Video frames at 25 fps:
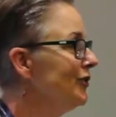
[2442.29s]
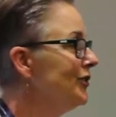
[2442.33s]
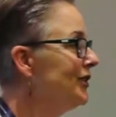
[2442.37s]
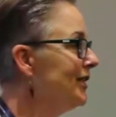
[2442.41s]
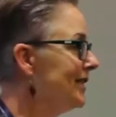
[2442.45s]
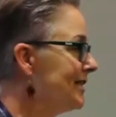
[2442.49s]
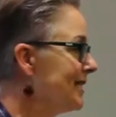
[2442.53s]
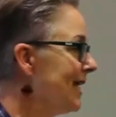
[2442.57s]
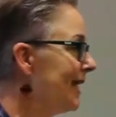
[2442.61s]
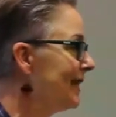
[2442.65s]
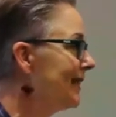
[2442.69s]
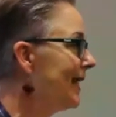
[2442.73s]

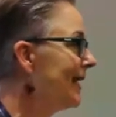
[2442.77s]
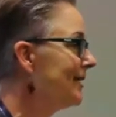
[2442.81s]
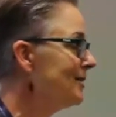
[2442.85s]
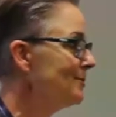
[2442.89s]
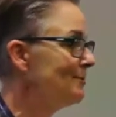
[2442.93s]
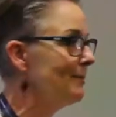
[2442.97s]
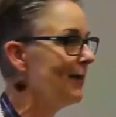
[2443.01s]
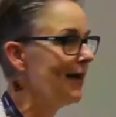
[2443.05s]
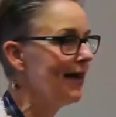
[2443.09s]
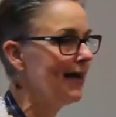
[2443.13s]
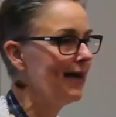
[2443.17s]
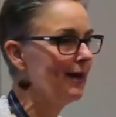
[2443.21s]
She said,
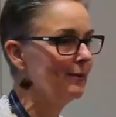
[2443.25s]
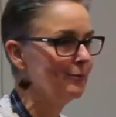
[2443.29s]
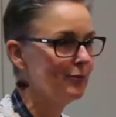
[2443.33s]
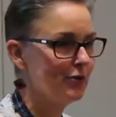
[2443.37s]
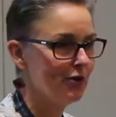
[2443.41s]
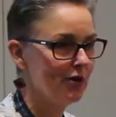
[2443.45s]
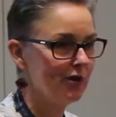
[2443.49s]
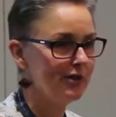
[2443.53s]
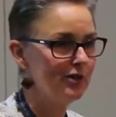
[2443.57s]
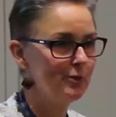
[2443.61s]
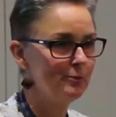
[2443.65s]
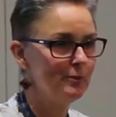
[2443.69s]
that's me, I'm
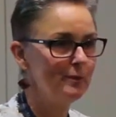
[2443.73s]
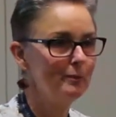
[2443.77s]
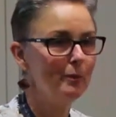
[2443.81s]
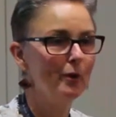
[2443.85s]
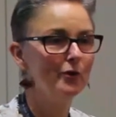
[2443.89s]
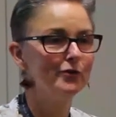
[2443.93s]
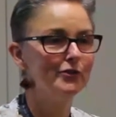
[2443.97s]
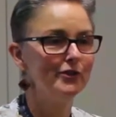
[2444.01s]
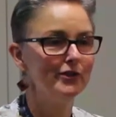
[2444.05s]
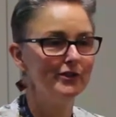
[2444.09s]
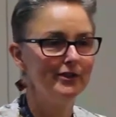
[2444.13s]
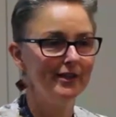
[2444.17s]
trying to be
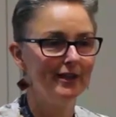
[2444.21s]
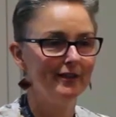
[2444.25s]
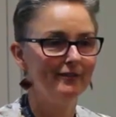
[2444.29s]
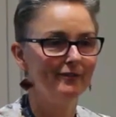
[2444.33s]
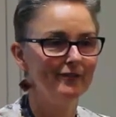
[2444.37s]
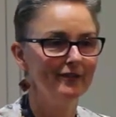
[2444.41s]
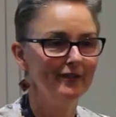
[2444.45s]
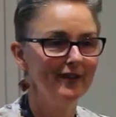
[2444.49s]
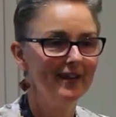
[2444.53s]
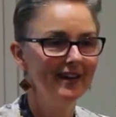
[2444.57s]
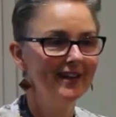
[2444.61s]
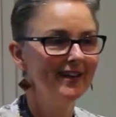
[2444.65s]
positive
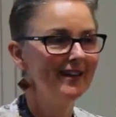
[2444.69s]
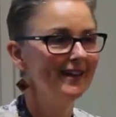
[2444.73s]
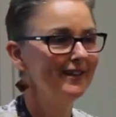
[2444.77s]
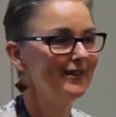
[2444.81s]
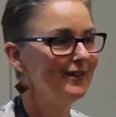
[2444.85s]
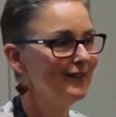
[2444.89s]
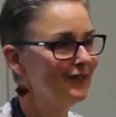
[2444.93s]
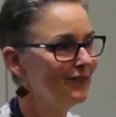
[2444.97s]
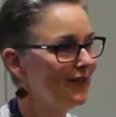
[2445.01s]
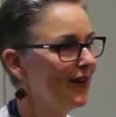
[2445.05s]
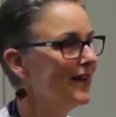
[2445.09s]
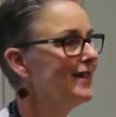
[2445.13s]
in
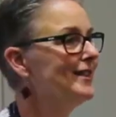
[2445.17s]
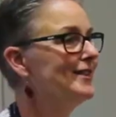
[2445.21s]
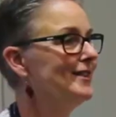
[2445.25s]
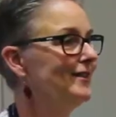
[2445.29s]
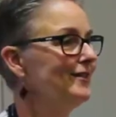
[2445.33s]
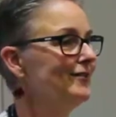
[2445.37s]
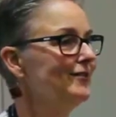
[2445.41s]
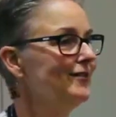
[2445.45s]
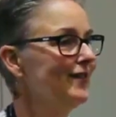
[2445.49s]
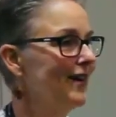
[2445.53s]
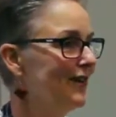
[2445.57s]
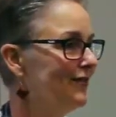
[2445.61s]
the face
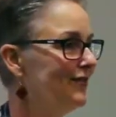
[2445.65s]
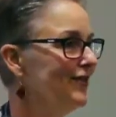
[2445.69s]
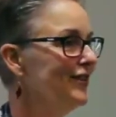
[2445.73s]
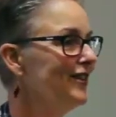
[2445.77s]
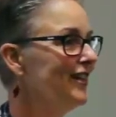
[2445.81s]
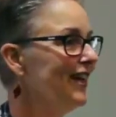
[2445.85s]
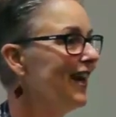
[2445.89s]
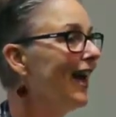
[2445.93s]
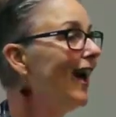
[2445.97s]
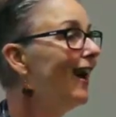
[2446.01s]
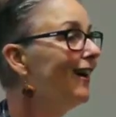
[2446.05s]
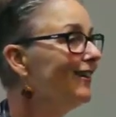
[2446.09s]
of
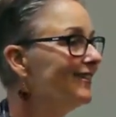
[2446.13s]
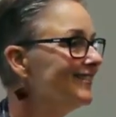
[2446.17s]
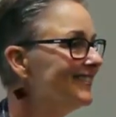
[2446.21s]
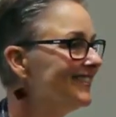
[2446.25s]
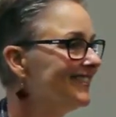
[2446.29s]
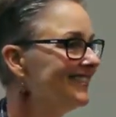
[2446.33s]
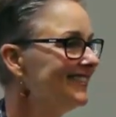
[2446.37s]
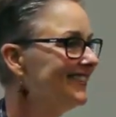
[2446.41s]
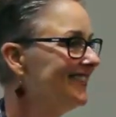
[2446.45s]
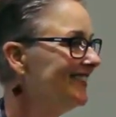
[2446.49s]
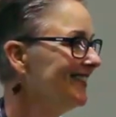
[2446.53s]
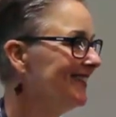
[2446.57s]
everything else,
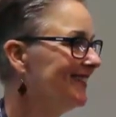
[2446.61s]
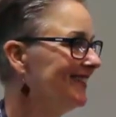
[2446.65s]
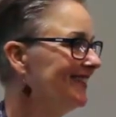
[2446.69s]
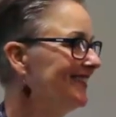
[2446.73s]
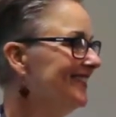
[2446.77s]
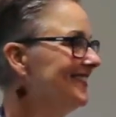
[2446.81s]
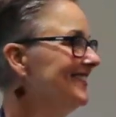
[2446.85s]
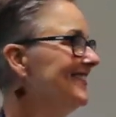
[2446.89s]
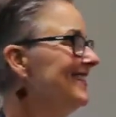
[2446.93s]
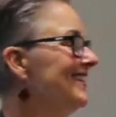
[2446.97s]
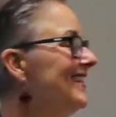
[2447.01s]
you know.